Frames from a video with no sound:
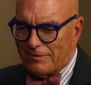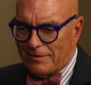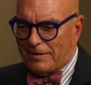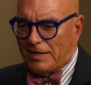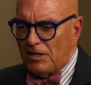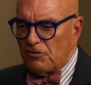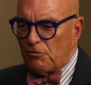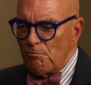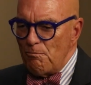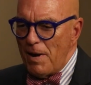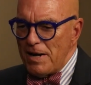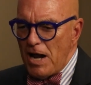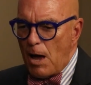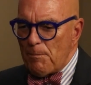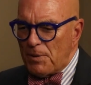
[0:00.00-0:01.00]
their kids
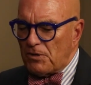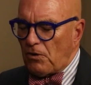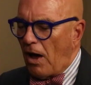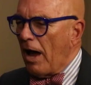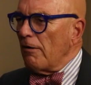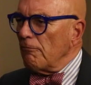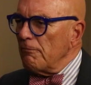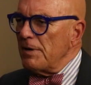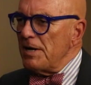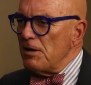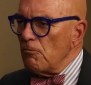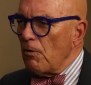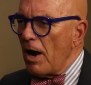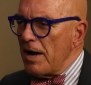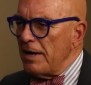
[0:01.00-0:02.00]
may not be taught
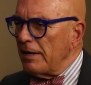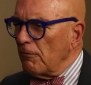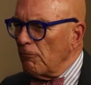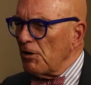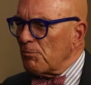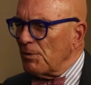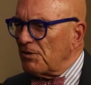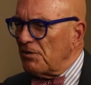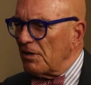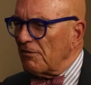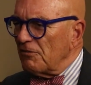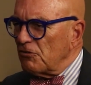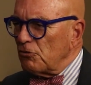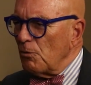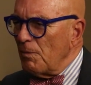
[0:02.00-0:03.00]
reading, writing, and
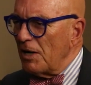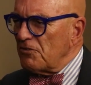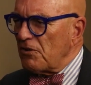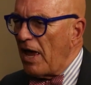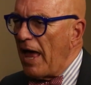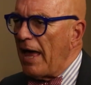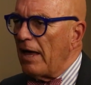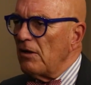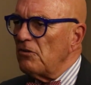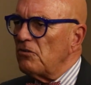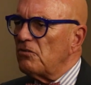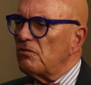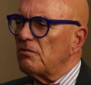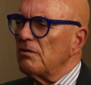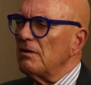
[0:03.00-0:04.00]
arithmetic so much
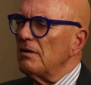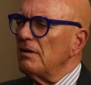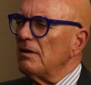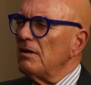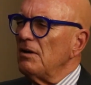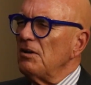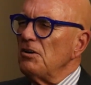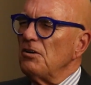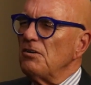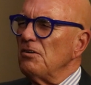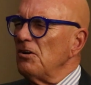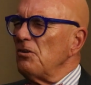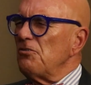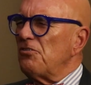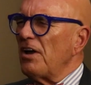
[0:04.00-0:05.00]
as
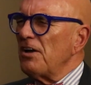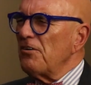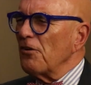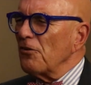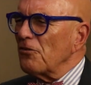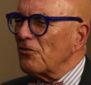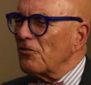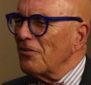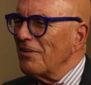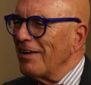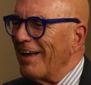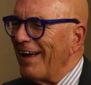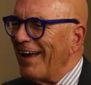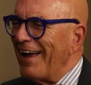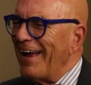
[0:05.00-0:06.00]
new genders.
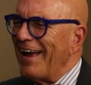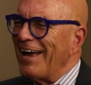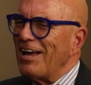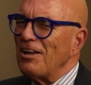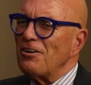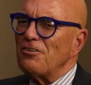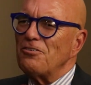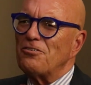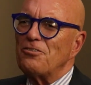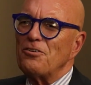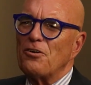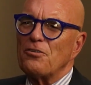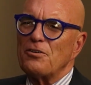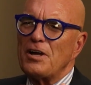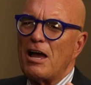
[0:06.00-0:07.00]
And you
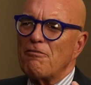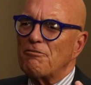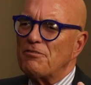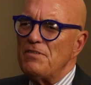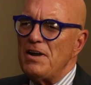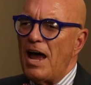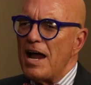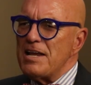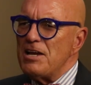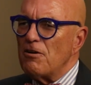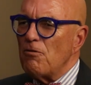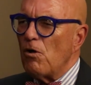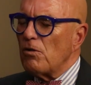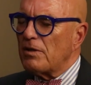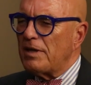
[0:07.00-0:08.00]
know, they have
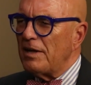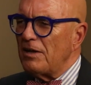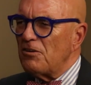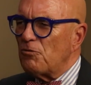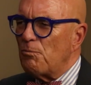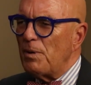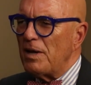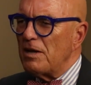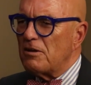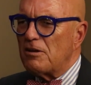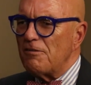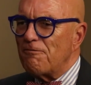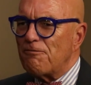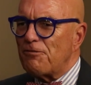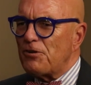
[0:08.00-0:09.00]
nine-year-old kids being
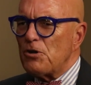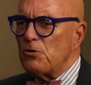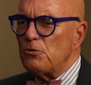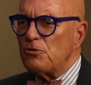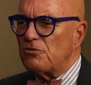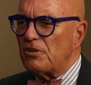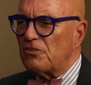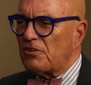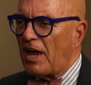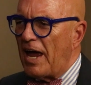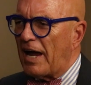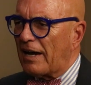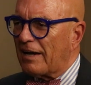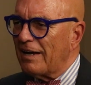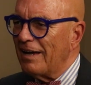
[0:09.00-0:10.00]
confused as
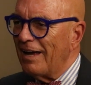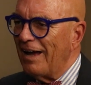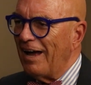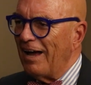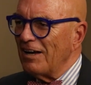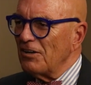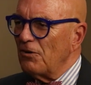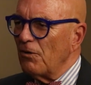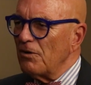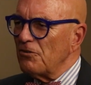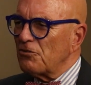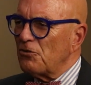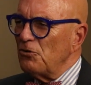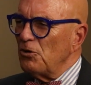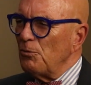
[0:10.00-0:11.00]
heck, going to
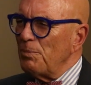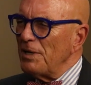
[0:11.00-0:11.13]
school,